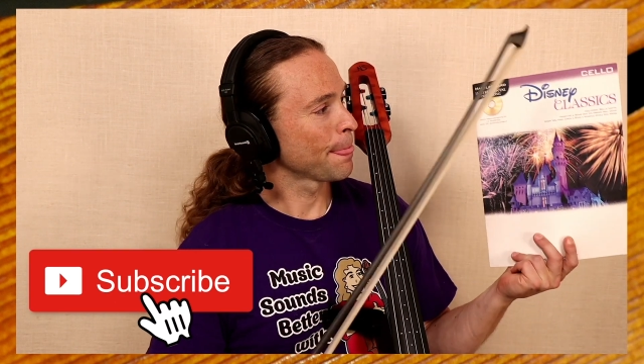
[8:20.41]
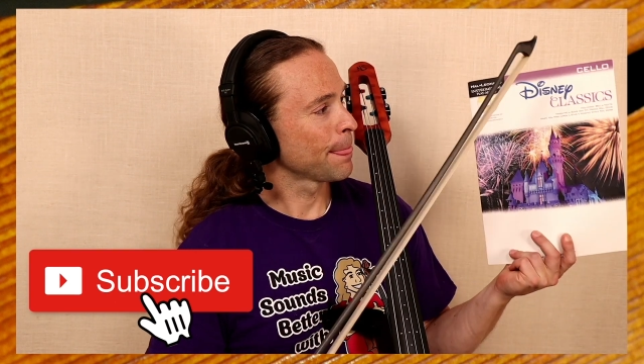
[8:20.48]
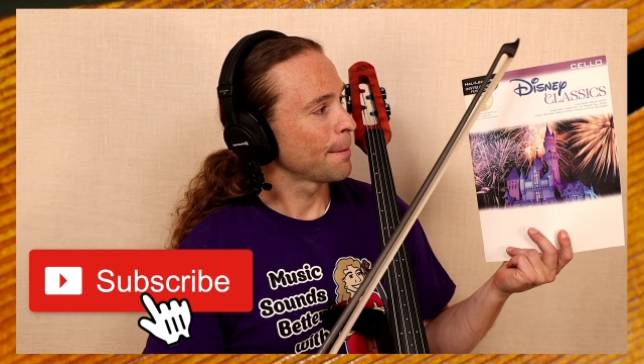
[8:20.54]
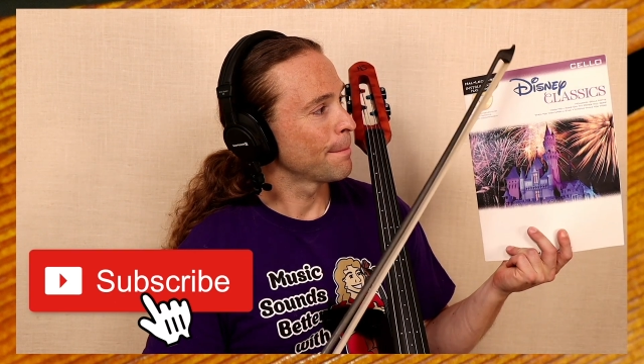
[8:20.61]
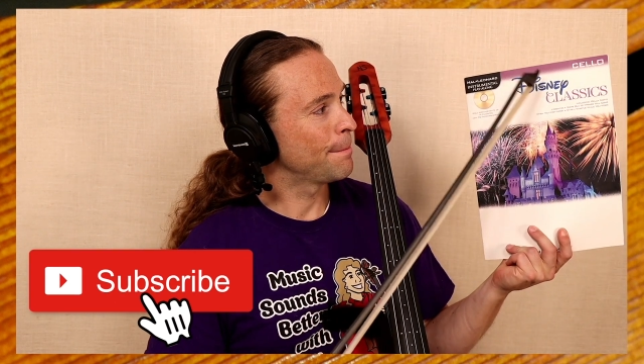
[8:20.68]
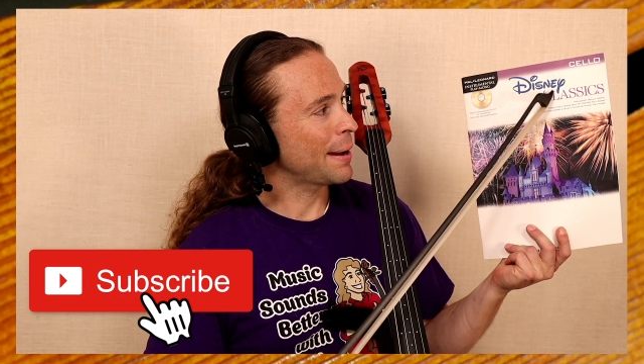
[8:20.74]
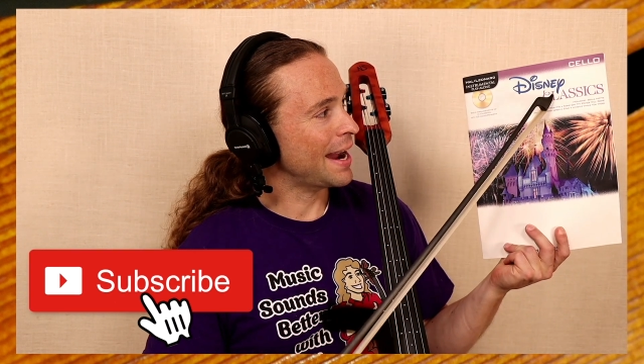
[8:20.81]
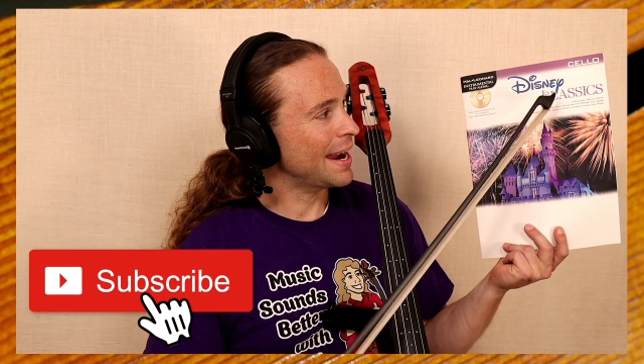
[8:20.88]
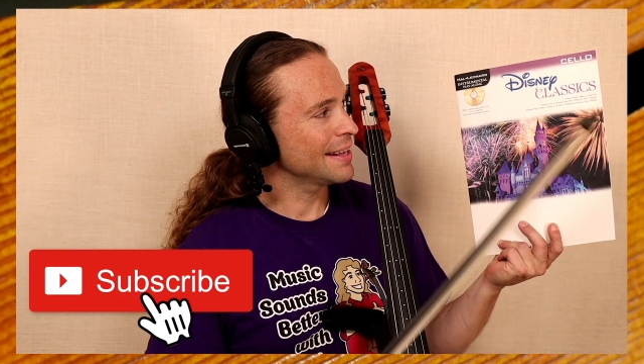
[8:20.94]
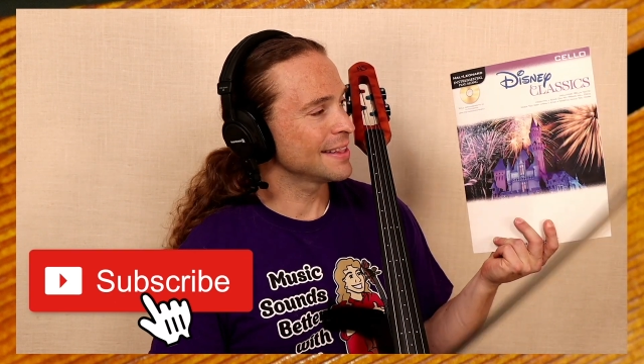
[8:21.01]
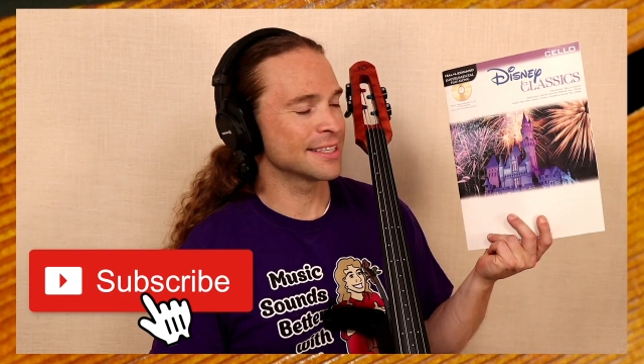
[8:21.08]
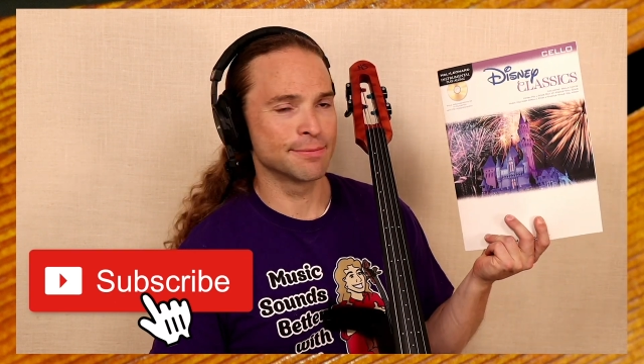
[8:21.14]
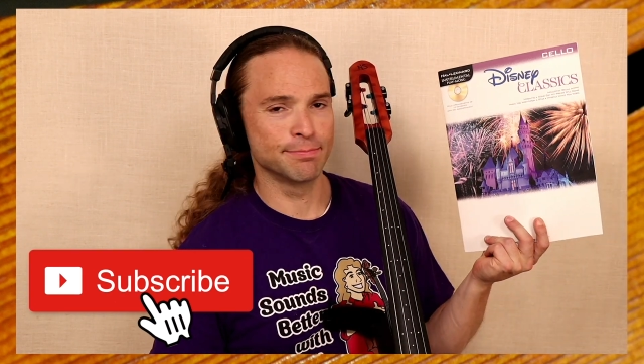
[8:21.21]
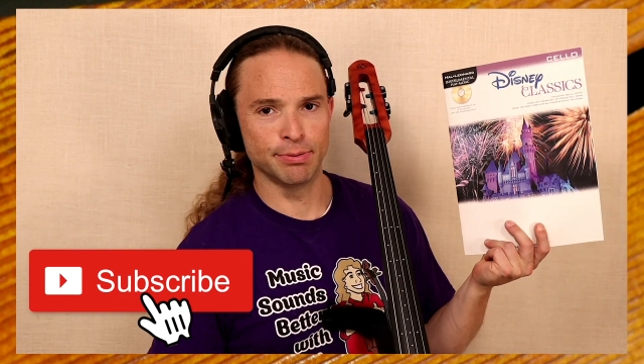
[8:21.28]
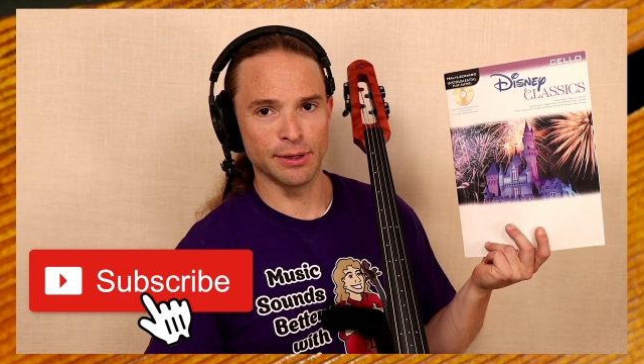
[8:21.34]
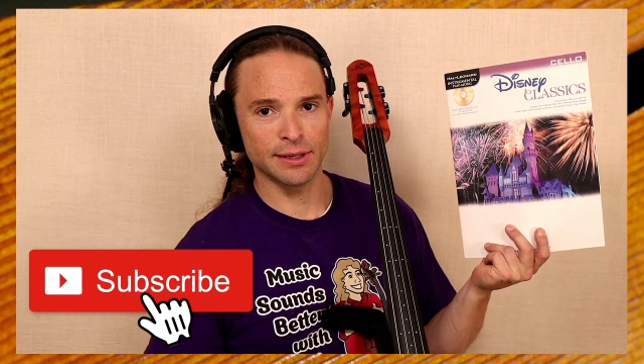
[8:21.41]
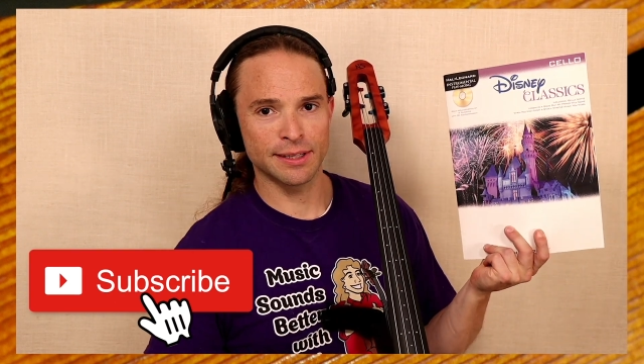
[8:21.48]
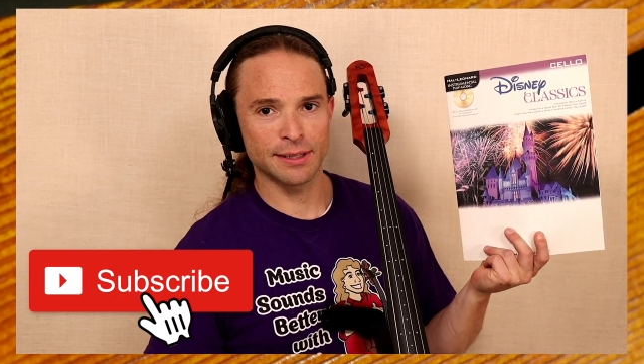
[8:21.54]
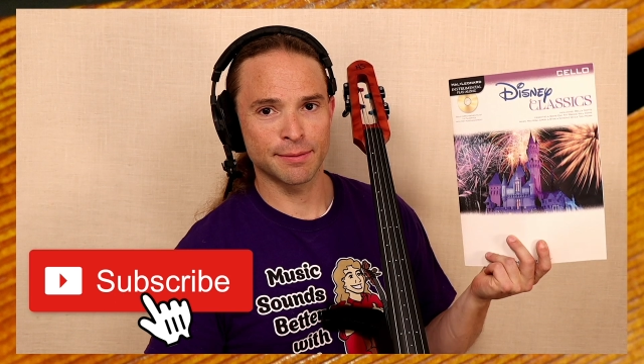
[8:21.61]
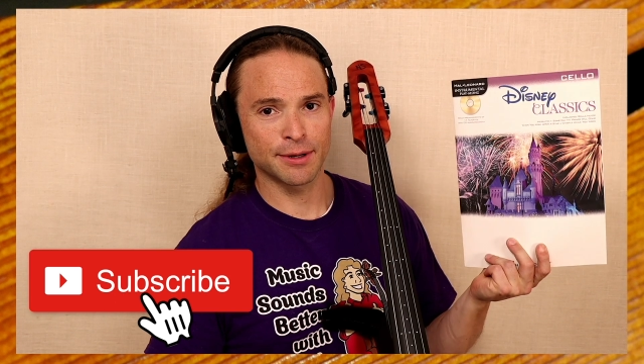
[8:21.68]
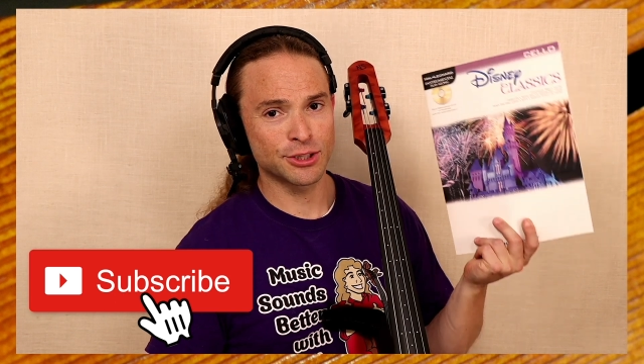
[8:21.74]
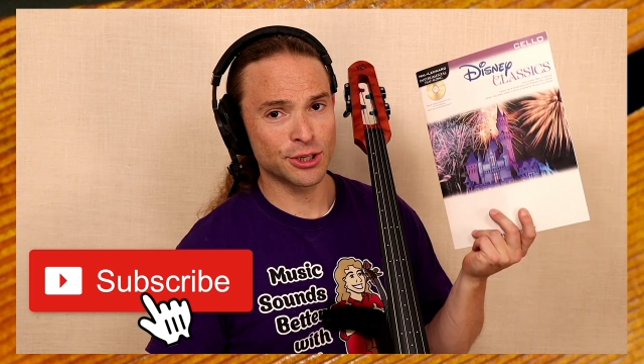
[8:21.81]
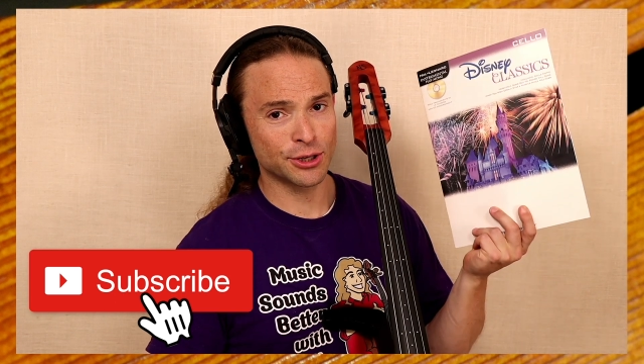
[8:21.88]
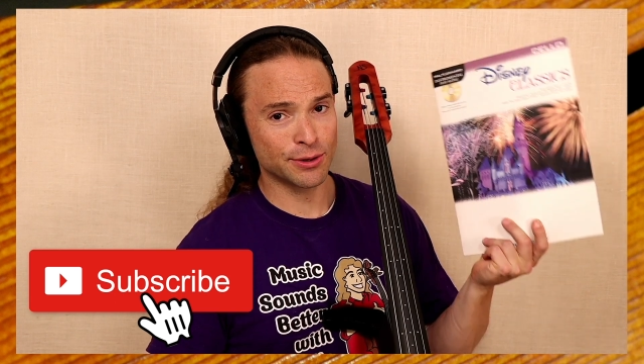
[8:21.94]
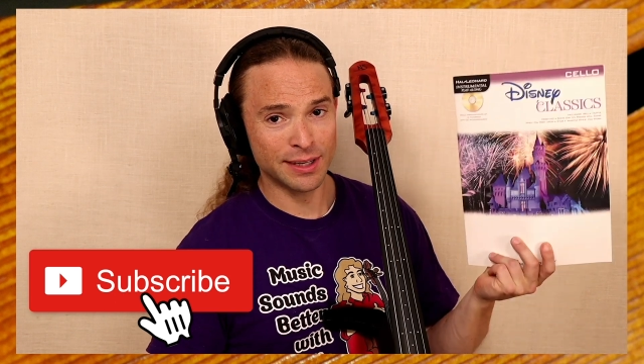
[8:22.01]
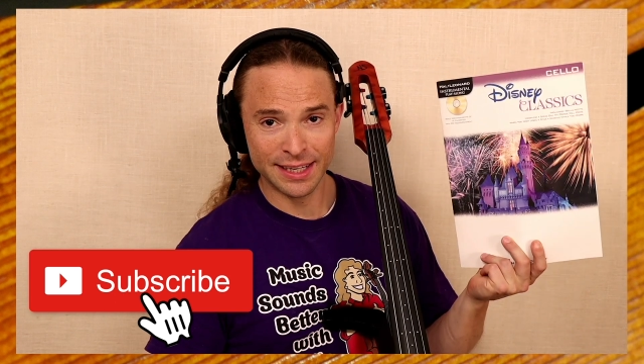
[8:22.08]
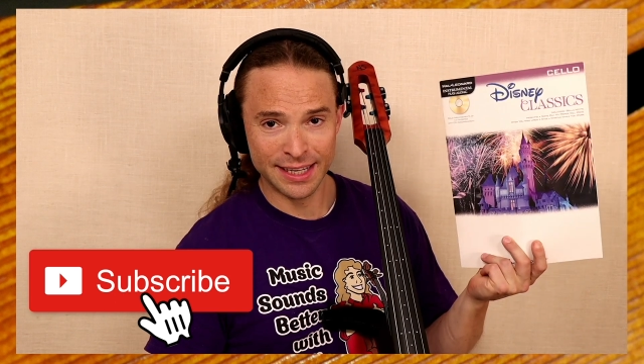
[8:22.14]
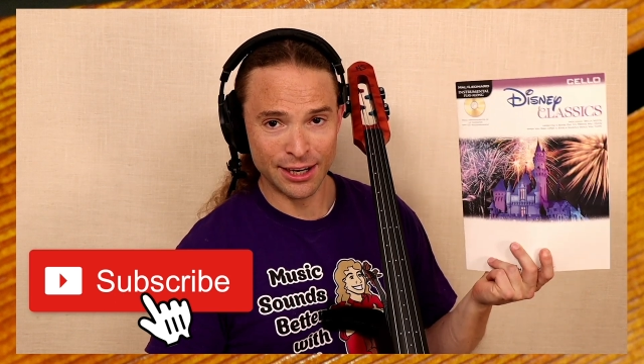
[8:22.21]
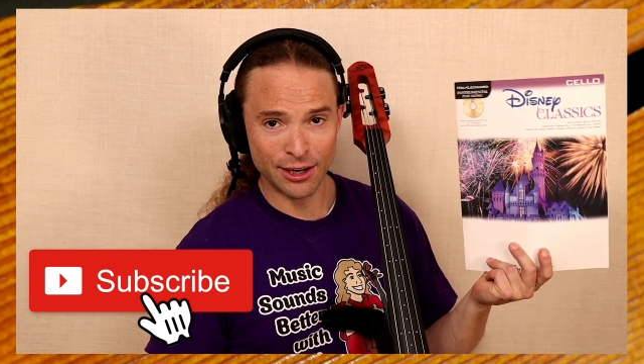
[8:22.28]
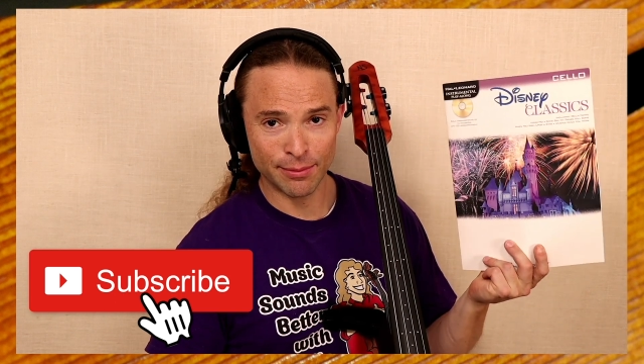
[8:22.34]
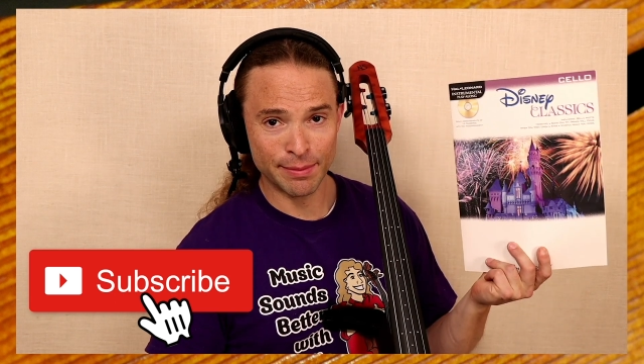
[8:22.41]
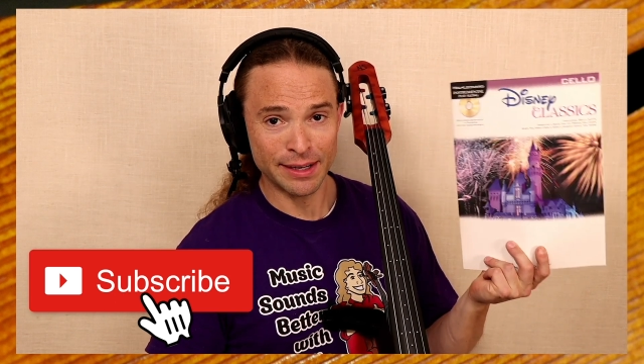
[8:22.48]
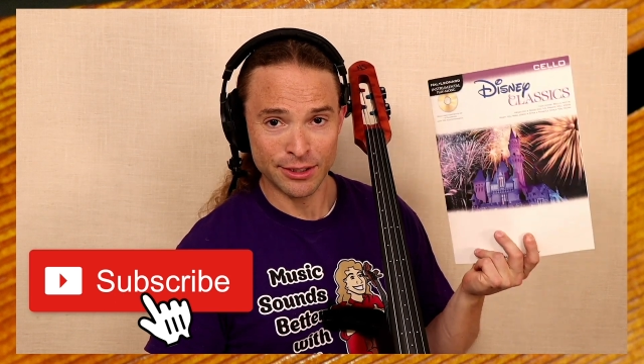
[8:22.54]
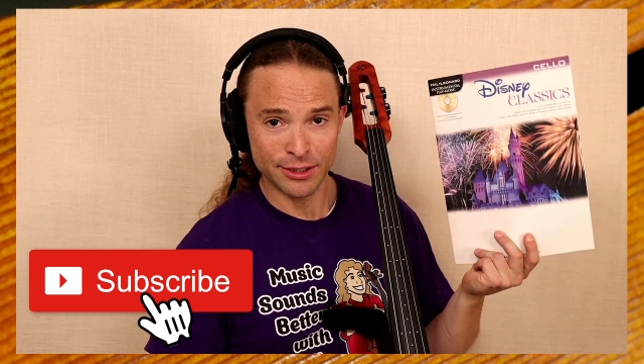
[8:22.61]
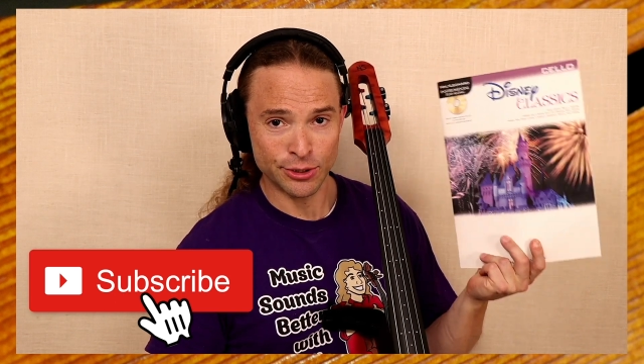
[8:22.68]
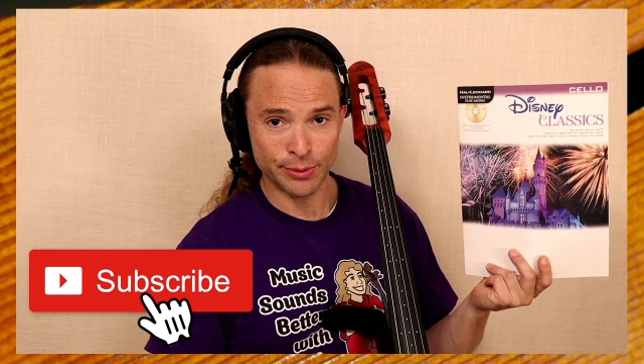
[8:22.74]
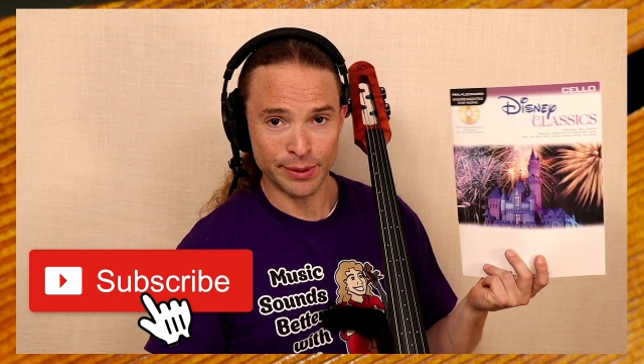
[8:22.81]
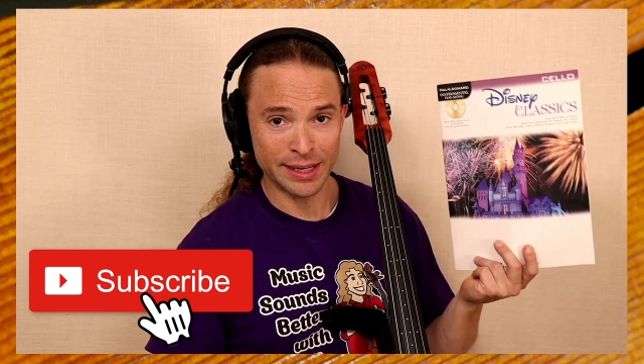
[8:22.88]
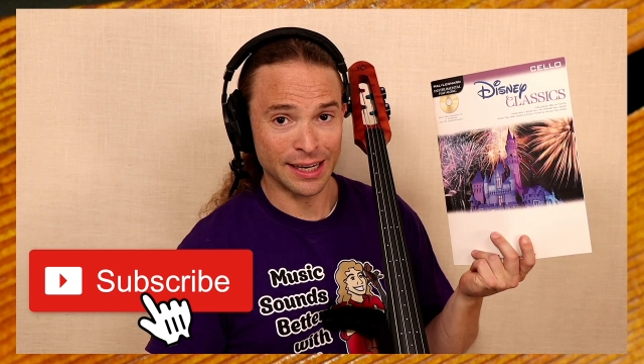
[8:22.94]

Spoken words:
buy this book because you're going to hear me doing